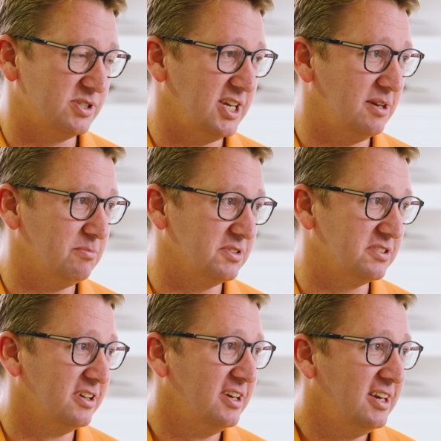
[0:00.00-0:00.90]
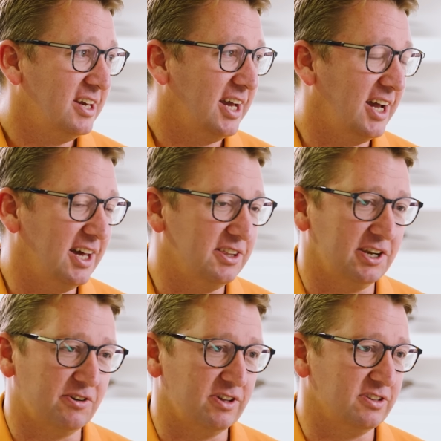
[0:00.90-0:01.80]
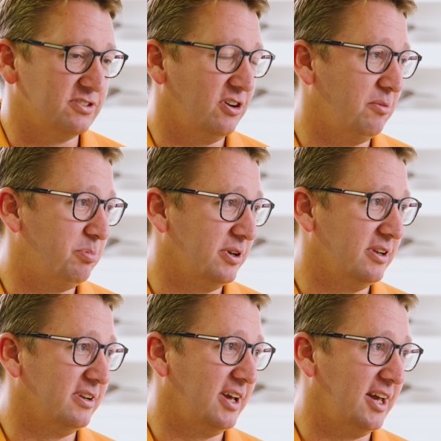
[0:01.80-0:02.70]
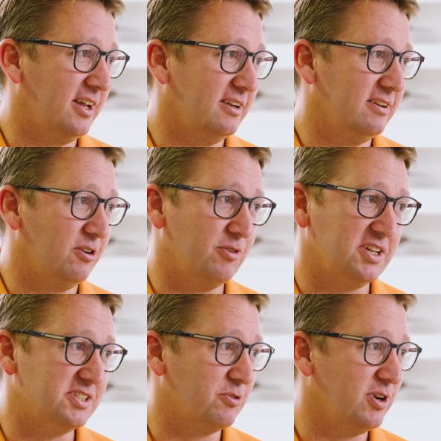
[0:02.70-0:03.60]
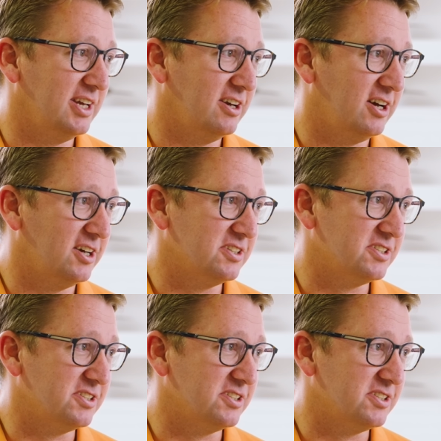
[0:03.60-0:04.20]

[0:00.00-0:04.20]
teams that are at the top and are racing really hard.